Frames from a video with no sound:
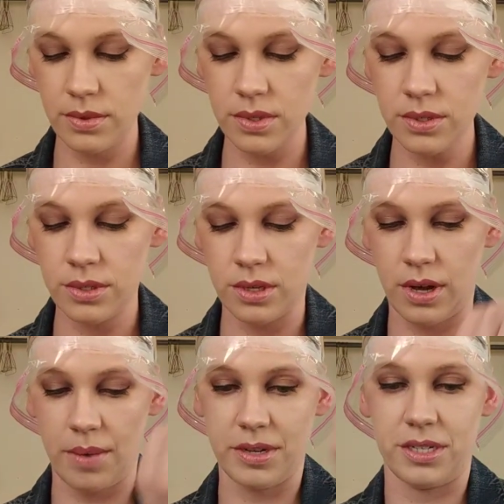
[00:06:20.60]
So
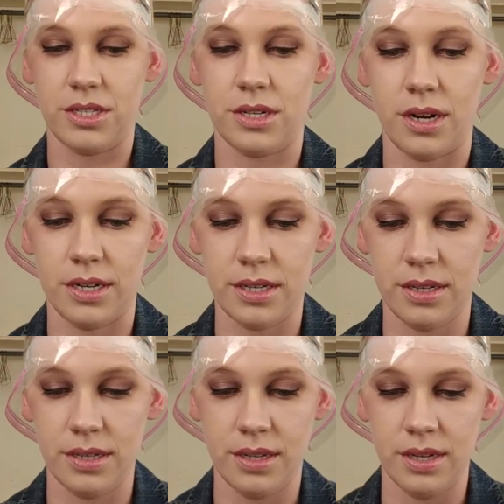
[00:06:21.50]
I'm going to start
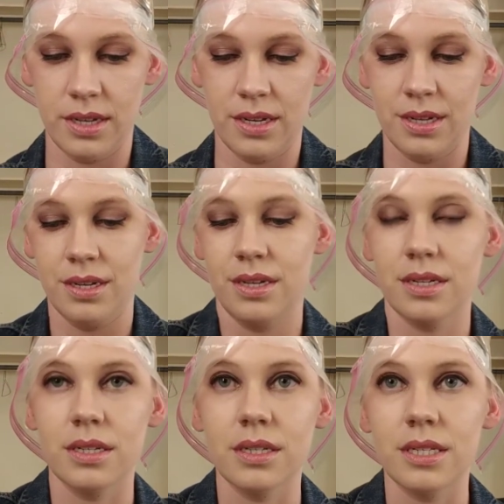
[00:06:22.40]

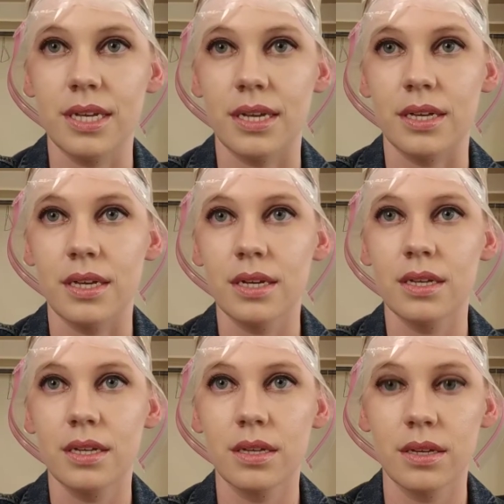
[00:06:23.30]
just taking
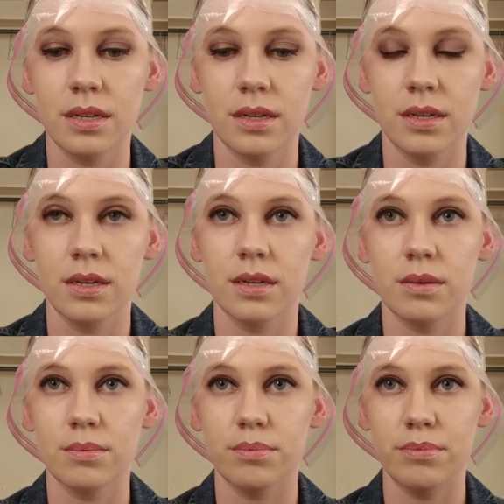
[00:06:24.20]

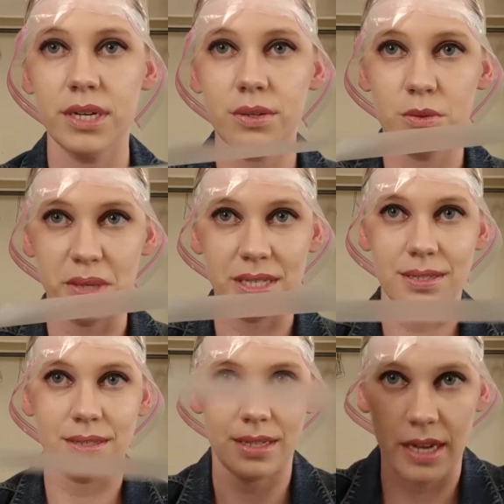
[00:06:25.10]
big old
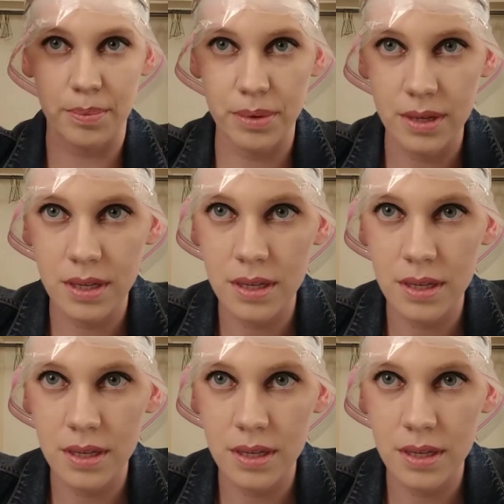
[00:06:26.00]
pieces of tape